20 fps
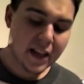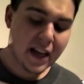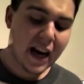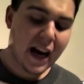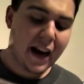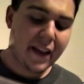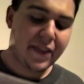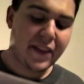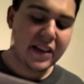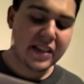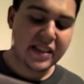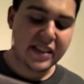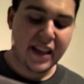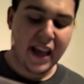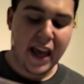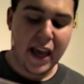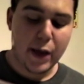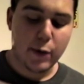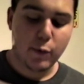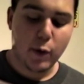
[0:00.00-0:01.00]
On this
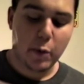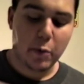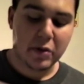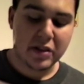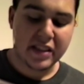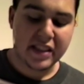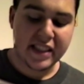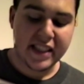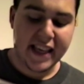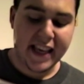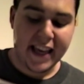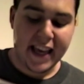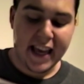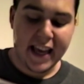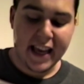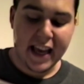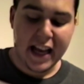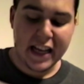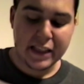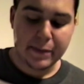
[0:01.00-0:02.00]
day, we will see
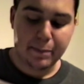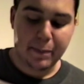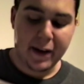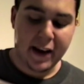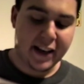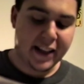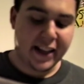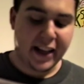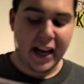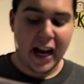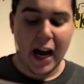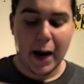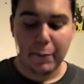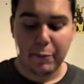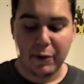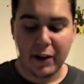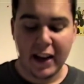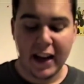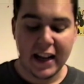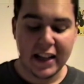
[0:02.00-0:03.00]
it as being
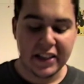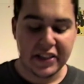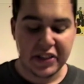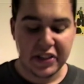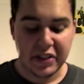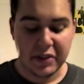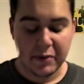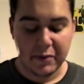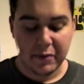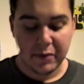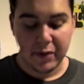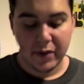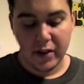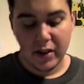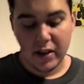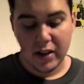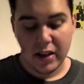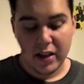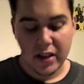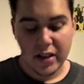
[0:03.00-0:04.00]
comprehensive,
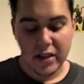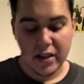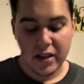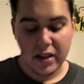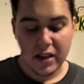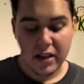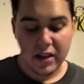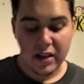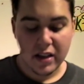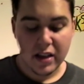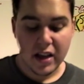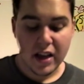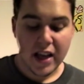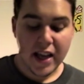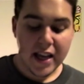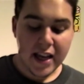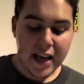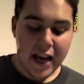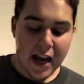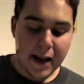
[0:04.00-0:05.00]

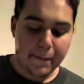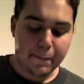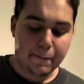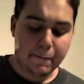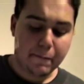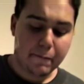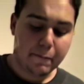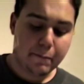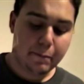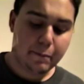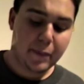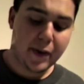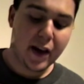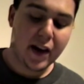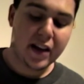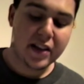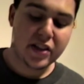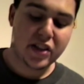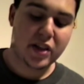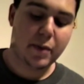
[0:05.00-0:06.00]
and
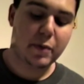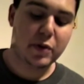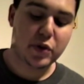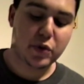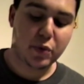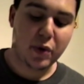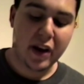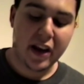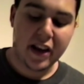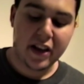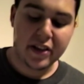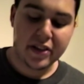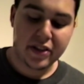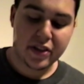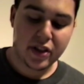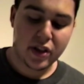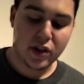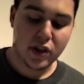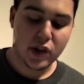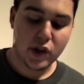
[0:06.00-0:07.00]
beyond summer's
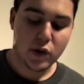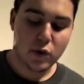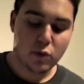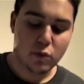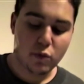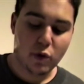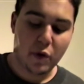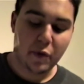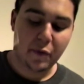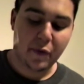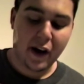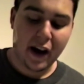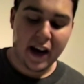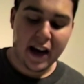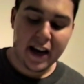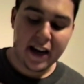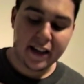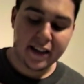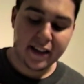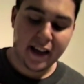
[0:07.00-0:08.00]
rays, we'll
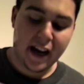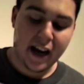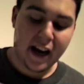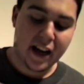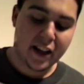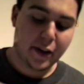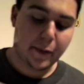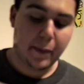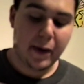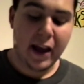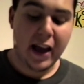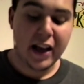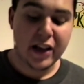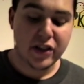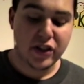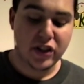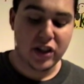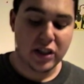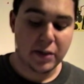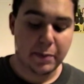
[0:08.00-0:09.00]
find that autumn
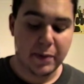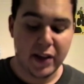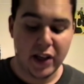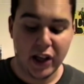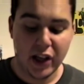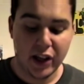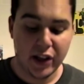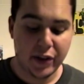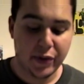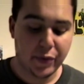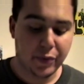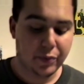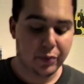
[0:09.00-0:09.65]
has just begun.